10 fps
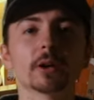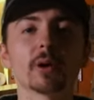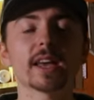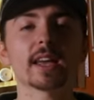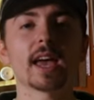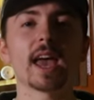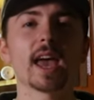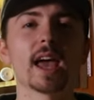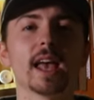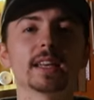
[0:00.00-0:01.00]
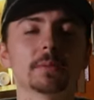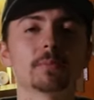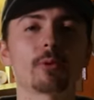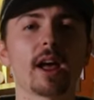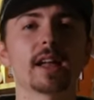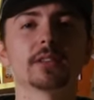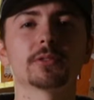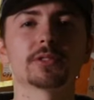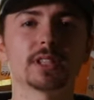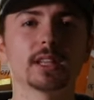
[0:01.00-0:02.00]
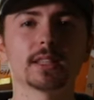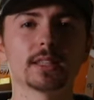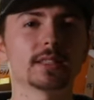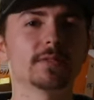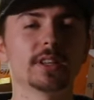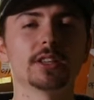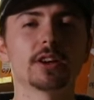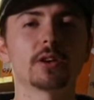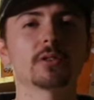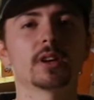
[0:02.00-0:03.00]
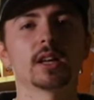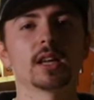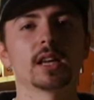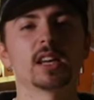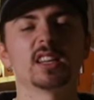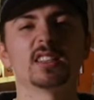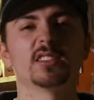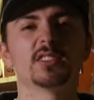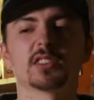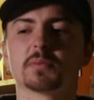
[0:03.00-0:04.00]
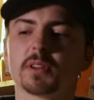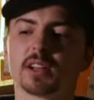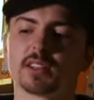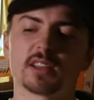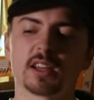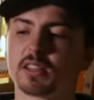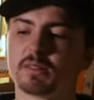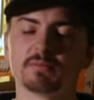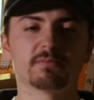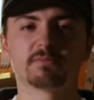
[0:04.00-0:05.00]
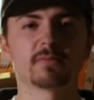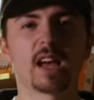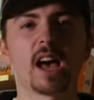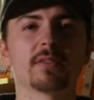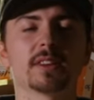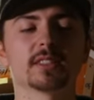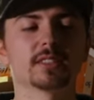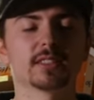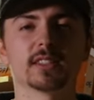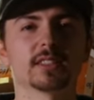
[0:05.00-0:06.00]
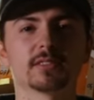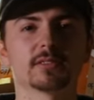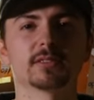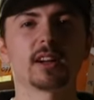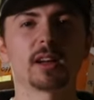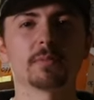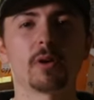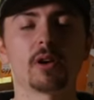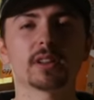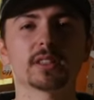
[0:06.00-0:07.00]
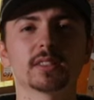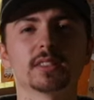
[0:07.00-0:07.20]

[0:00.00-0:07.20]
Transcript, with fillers: the way, any brand you'll see in this video is just because I have it and I bought it.